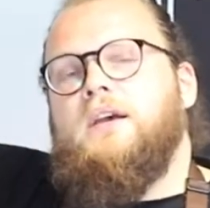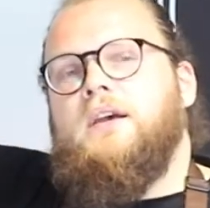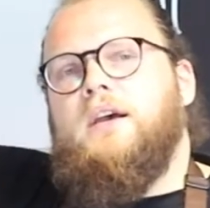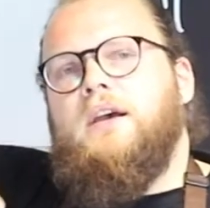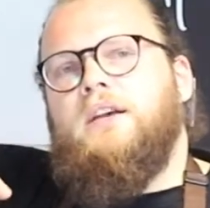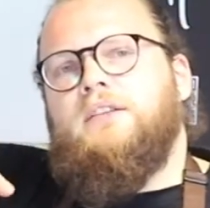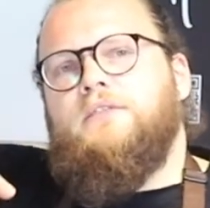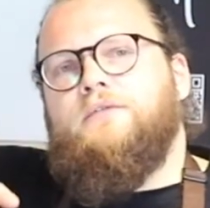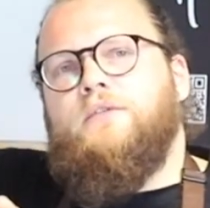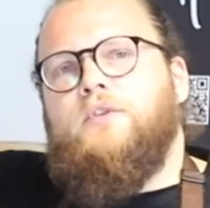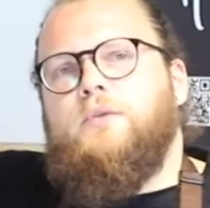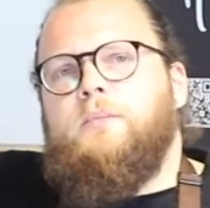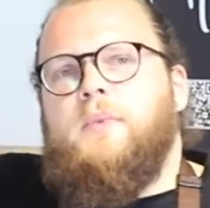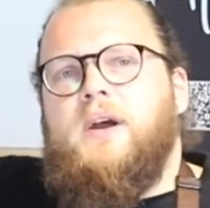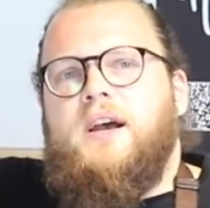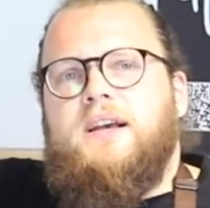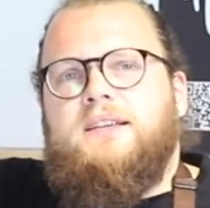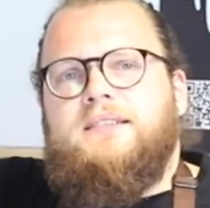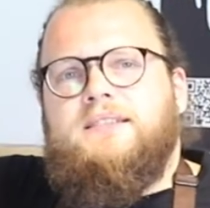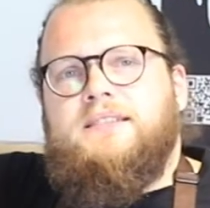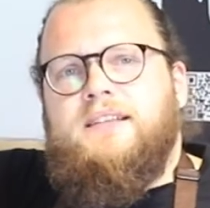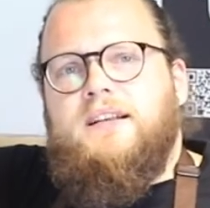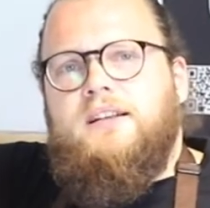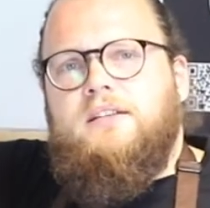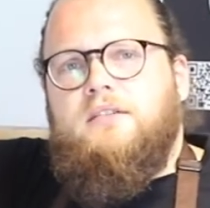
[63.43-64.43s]
As for
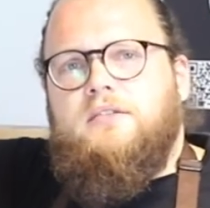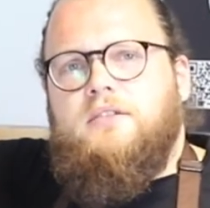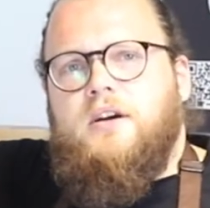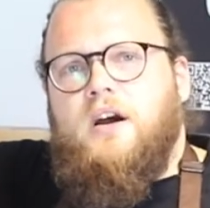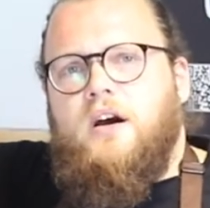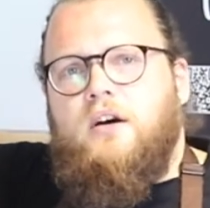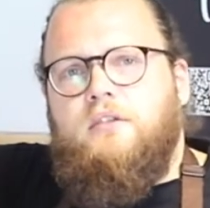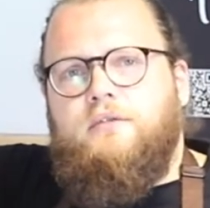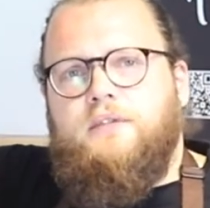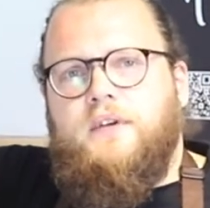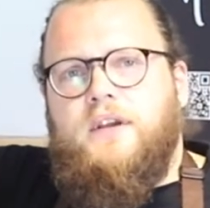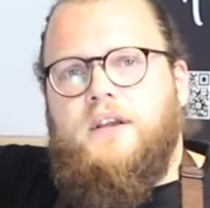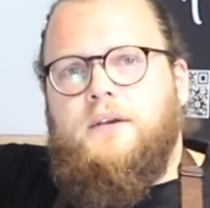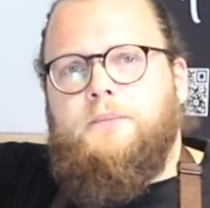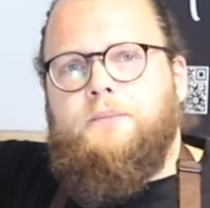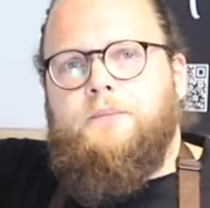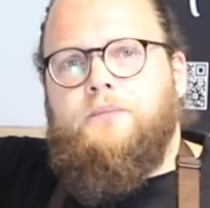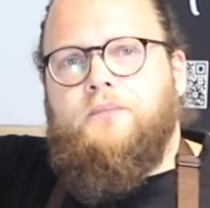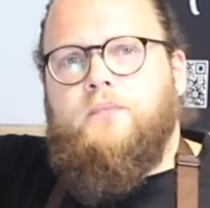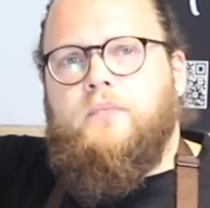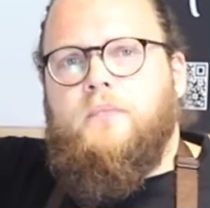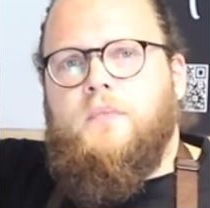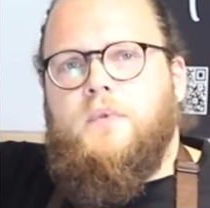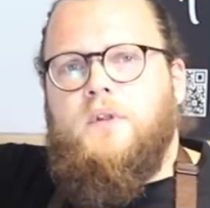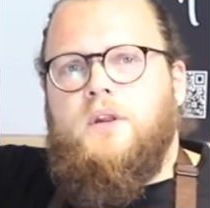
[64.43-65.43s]
Mastello coffee,
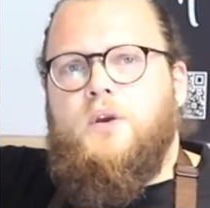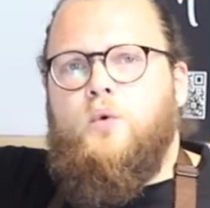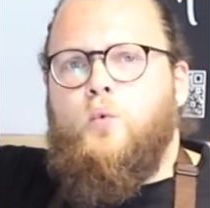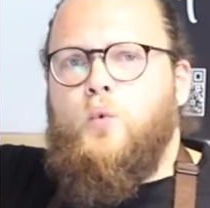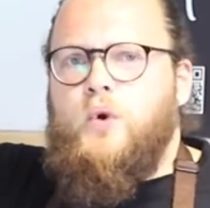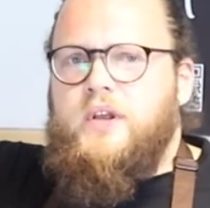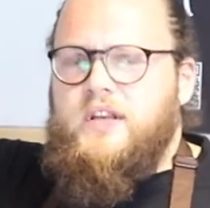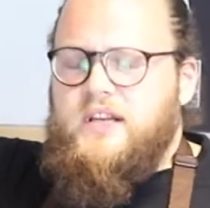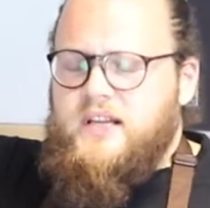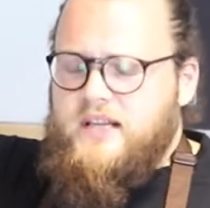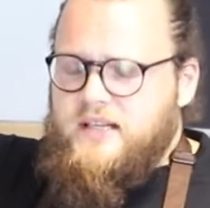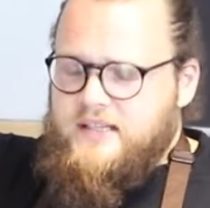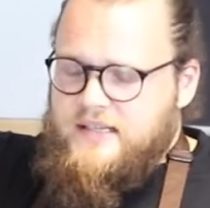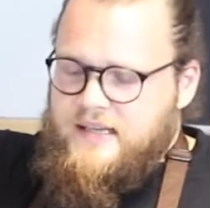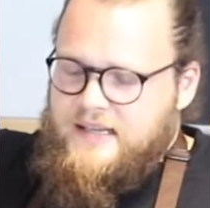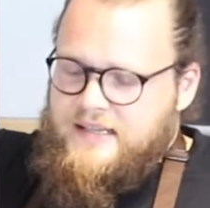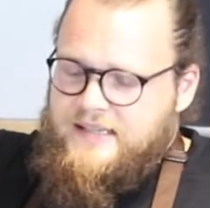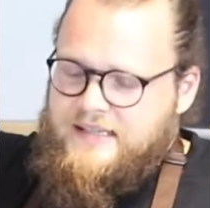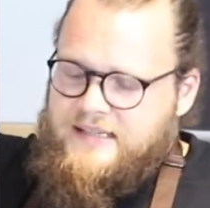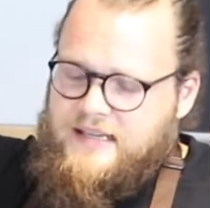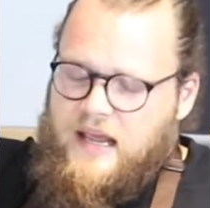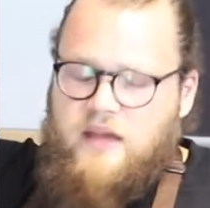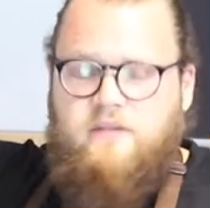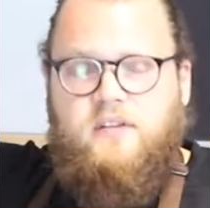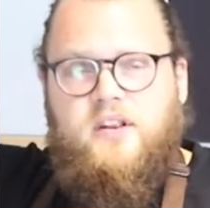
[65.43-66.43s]
we need
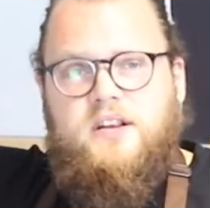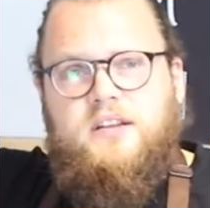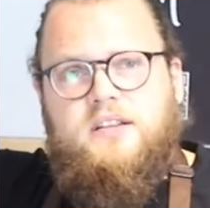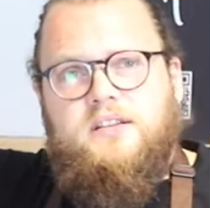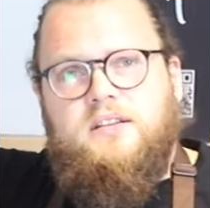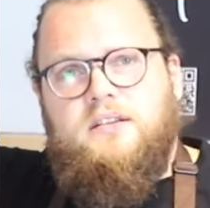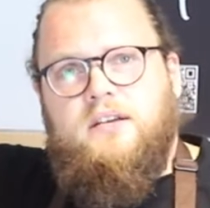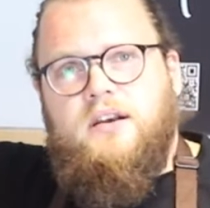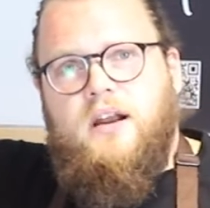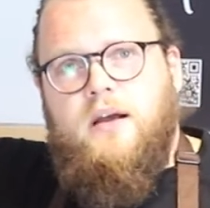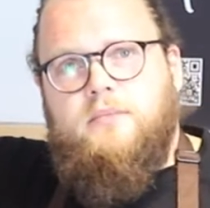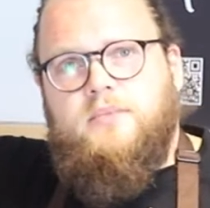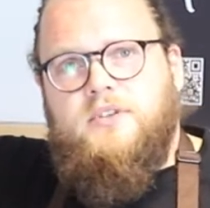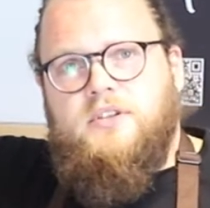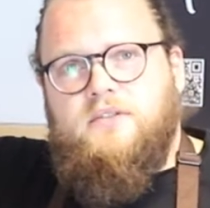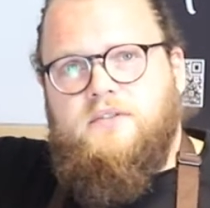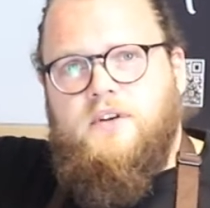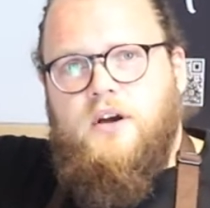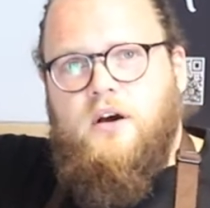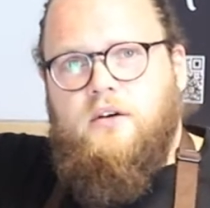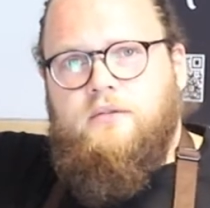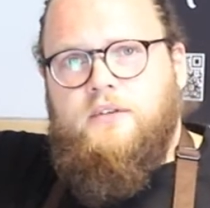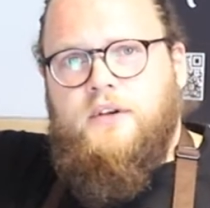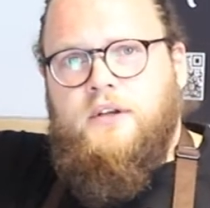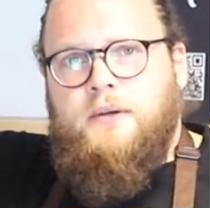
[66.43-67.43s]
17 grams of
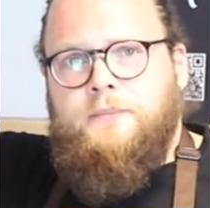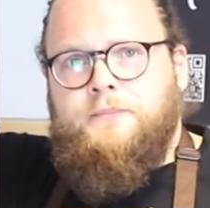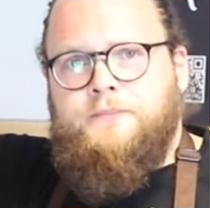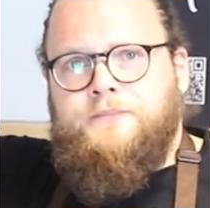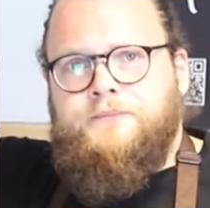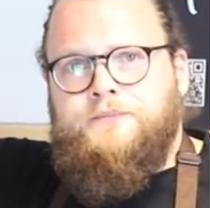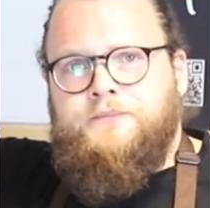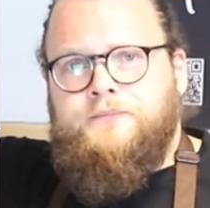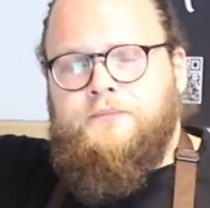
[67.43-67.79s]
coffee,